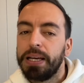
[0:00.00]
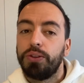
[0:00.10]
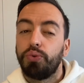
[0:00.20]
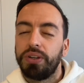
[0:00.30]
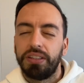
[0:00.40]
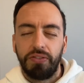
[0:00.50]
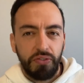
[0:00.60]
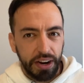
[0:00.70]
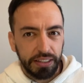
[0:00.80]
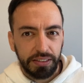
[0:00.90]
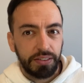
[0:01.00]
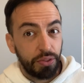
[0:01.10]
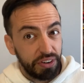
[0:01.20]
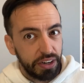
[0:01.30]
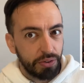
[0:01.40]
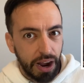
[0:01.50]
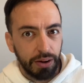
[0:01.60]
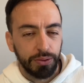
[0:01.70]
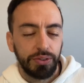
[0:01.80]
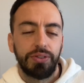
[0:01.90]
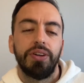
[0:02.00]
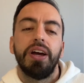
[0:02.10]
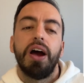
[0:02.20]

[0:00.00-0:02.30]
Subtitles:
during the first 3 rounds,